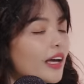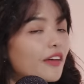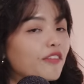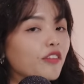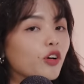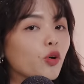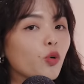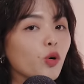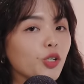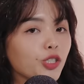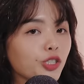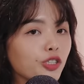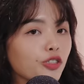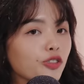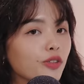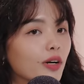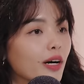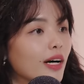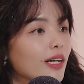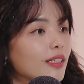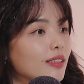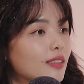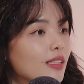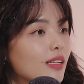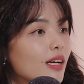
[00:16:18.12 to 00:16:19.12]
have a question
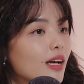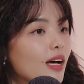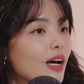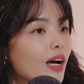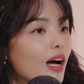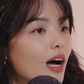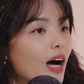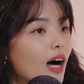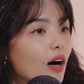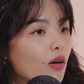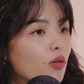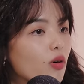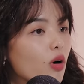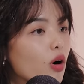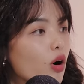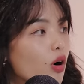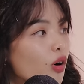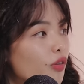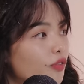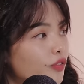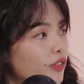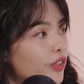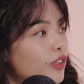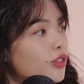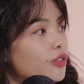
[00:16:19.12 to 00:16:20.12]
to ask. How
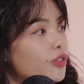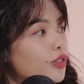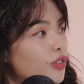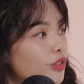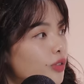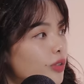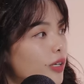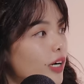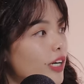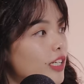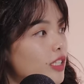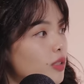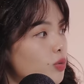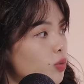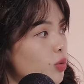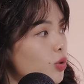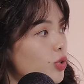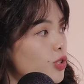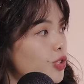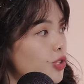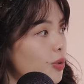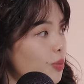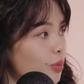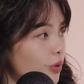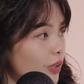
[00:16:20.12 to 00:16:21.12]
often do you guys
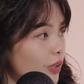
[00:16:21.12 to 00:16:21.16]
wash your